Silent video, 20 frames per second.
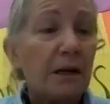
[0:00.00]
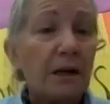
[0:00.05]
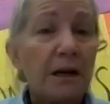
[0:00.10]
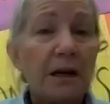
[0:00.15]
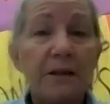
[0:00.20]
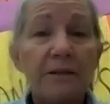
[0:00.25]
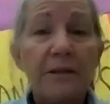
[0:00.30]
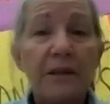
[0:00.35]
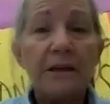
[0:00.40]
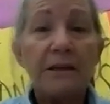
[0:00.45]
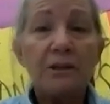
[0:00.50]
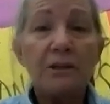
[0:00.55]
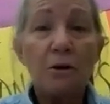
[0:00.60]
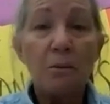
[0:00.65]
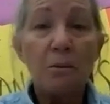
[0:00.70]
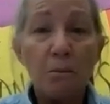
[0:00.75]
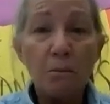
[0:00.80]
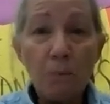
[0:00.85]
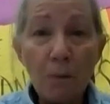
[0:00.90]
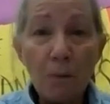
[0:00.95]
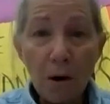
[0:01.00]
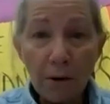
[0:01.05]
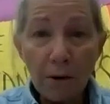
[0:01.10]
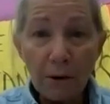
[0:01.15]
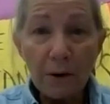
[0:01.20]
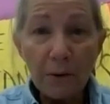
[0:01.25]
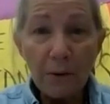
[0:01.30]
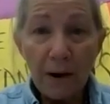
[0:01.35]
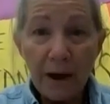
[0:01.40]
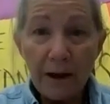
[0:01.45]
And then
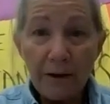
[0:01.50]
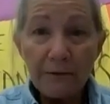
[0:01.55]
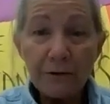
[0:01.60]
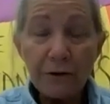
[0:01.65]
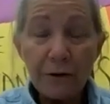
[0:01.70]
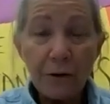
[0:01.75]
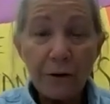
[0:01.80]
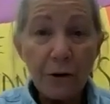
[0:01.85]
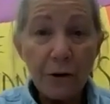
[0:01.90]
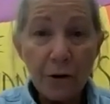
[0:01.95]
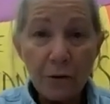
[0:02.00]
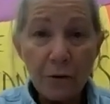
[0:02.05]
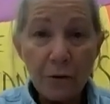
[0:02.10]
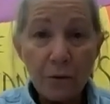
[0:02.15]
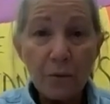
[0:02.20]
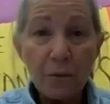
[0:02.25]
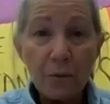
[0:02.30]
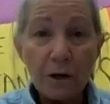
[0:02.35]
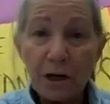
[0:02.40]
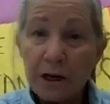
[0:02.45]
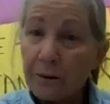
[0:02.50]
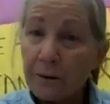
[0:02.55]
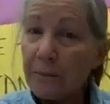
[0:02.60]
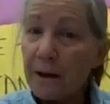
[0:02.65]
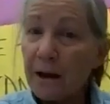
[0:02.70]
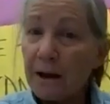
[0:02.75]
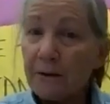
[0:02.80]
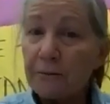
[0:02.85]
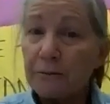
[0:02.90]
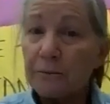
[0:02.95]
tomorrow afternoon, when you get
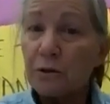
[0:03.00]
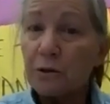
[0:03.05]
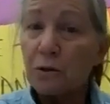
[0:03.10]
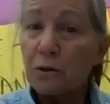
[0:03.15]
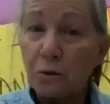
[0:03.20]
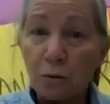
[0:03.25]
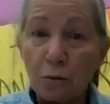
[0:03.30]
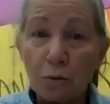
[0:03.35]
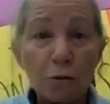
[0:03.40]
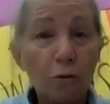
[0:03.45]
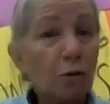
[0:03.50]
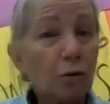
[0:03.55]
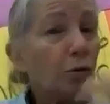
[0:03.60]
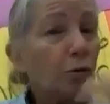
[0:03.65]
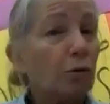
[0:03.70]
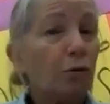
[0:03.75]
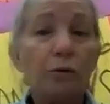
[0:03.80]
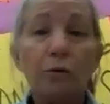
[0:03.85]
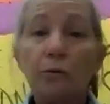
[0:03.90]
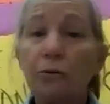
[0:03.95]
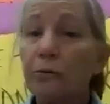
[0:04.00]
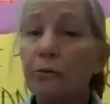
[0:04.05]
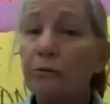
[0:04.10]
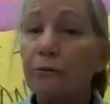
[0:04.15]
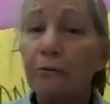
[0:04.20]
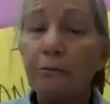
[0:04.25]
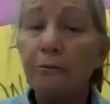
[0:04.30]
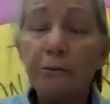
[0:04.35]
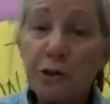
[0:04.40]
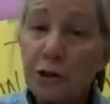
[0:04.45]
back from school or
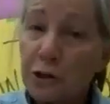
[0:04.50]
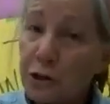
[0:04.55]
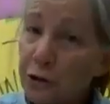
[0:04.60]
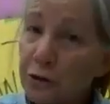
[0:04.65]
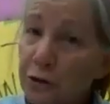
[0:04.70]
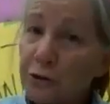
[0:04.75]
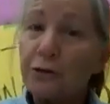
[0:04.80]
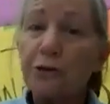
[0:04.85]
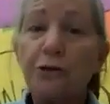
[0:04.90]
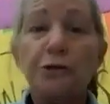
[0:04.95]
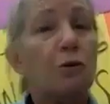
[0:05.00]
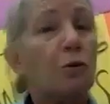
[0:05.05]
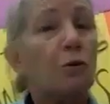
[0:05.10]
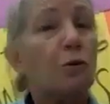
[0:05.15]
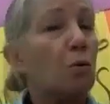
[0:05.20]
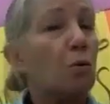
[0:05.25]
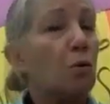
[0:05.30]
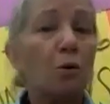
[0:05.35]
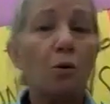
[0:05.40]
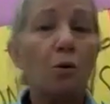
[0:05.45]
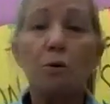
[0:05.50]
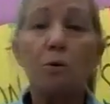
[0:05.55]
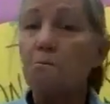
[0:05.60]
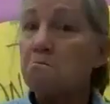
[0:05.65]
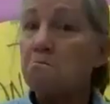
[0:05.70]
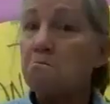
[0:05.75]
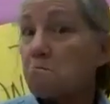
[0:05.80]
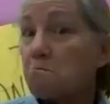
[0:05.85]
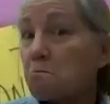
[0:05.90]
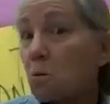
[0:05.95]
from church or
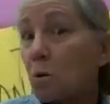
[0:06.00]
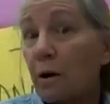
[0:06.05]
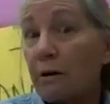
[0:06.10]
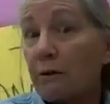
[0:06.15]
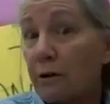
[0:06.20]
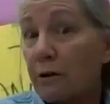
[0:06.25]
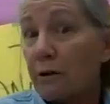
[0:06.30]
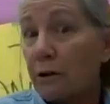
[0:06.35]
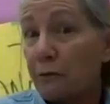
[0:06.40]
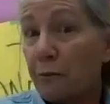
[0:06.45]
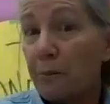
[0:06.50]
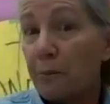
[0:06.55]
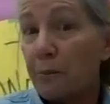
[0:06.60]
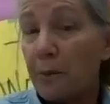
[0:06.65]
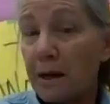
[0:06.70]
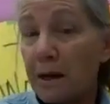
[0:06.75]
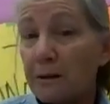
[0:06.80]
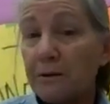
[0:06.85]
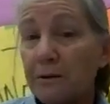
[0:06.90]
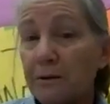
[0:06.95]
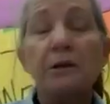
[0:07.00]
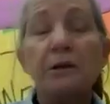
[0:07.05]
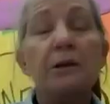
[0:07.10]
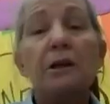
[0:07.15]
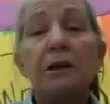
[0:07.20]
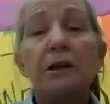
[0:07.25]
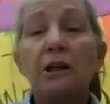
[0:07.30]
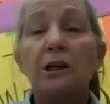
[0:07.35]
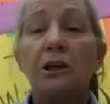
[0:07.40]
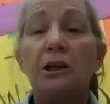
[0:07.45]
wherever you've been,
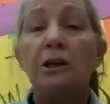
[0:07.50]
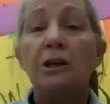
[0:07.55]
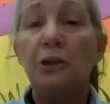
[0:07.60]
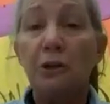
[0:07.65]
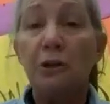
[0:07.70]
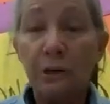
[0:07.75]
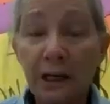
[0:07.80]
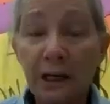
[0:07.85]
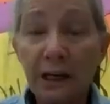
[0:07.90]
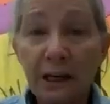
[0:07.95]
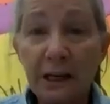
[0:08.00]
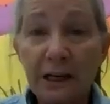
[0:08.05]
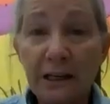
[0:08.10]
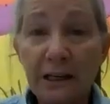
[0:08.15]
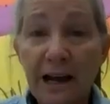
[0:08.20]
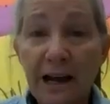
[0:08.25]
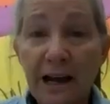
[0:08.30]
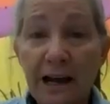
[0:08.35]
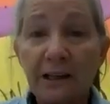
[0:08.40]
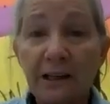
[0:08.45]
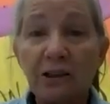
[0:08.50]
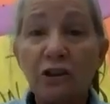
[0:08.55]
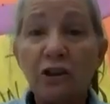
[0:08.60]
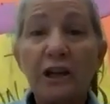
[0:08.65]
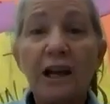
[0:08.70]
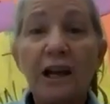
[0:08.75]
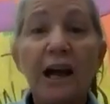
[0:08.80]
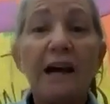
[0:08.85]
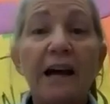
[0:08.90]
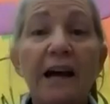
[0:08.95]
you can get it down and
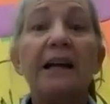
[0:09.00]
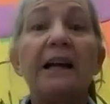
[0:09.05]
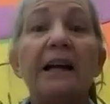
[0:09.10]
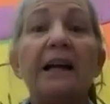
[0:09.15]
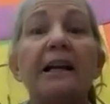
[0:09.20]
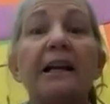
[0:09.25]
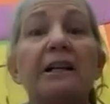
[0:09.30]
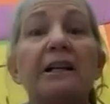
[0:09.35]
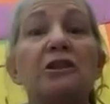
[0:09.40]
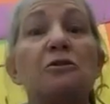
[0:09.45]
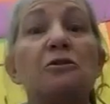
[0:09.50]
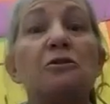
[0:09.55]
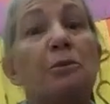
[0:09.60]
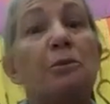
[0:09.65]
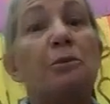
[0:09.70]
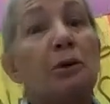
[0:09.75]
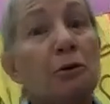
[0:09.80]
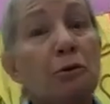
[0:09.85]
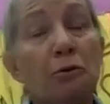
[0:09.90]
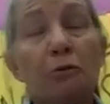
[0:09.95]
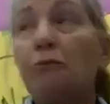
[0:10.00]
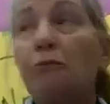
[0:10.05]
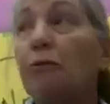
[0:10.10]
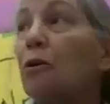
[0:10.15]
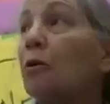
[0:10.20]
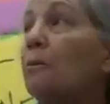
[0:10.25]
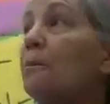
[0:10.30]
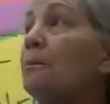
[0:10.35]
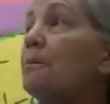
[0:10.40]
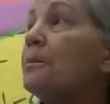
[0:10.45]
look at it, and it's
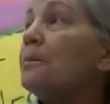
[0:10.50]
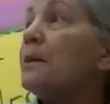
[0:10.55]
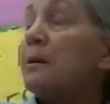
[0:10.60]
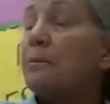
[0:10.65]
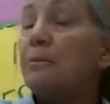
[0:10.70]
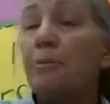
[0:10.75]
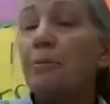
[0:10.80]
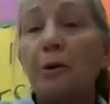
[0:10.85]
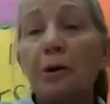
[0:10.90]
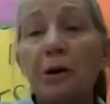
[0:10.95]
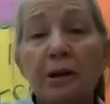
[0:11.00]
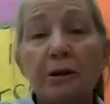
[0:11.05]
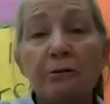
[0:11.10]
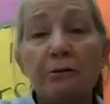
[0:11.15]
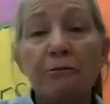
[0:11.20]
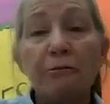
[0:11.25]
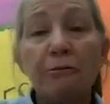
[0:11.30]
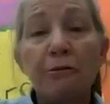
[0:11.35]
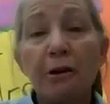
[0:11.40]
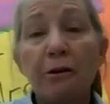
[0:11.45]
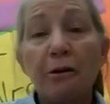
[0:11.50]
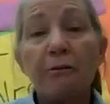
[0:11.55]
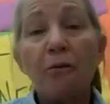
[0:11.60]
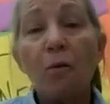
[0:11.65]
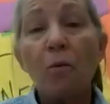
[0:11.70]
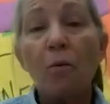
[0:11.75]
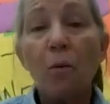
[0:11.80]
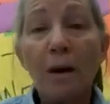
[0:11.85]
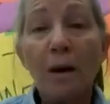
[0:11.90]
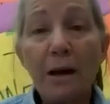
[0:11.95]
beautiful. And put it in front of a
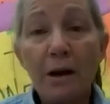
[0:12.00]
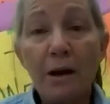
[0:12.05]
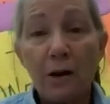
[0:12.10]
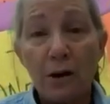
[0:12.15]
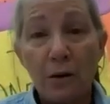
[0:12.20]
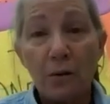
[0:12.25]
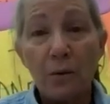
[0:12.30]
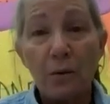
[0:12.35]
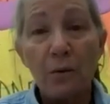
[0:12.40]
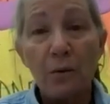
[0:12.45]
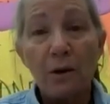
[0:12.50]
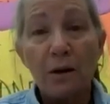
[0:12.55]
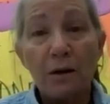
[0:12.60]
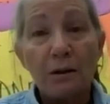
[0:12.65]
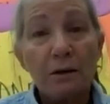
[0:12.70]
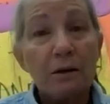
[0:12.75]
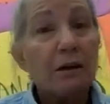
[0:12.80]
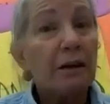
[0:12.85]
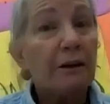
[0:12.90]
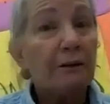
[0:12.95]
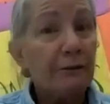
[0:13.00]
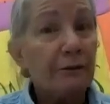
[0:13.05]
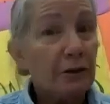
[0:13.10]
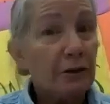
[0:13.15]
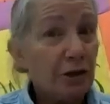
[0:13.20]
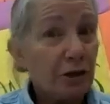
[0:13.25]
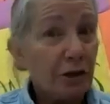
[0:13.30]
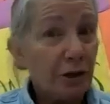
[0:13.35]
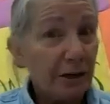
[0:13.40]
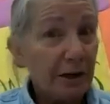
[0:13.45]
window if it's
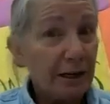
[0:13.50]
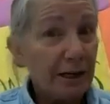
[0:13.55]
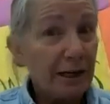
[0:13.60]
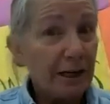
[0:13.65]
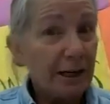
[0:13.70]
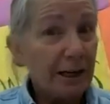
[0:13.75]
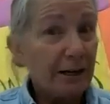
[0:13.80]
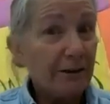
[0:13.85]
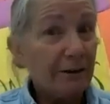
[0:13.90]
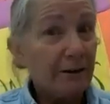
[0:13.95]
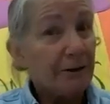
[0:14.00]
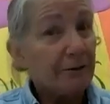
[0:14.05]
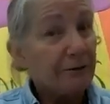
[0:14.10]
shining out,